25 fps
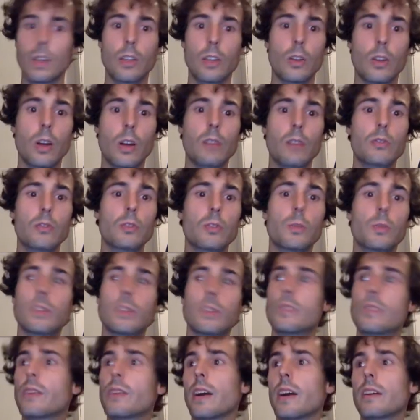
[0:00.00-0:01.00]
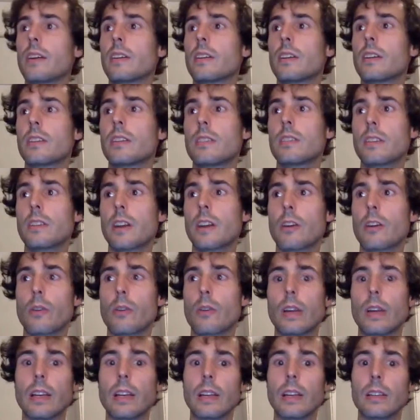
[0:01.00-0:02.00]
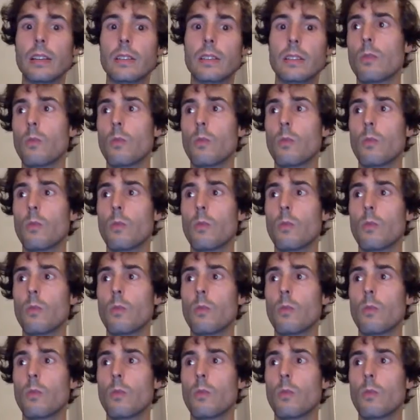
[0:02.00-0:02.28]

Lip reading: You have to specify it's an array list,